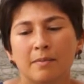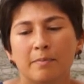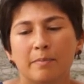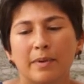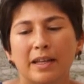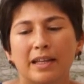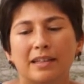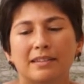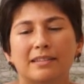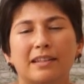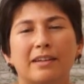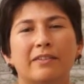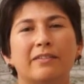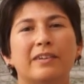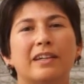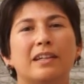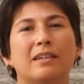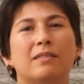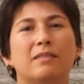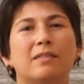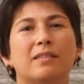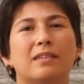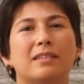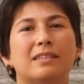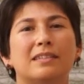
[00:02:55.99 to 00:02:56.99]
because I
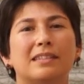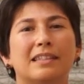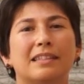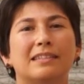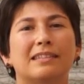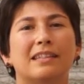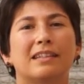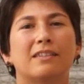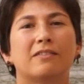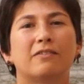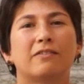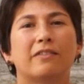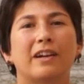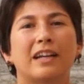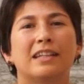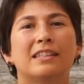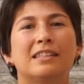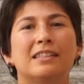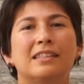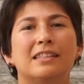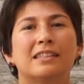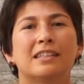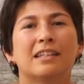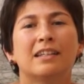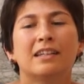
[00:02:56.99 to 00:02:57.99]
read decent
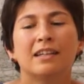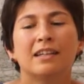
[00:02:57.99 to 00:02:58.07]
French,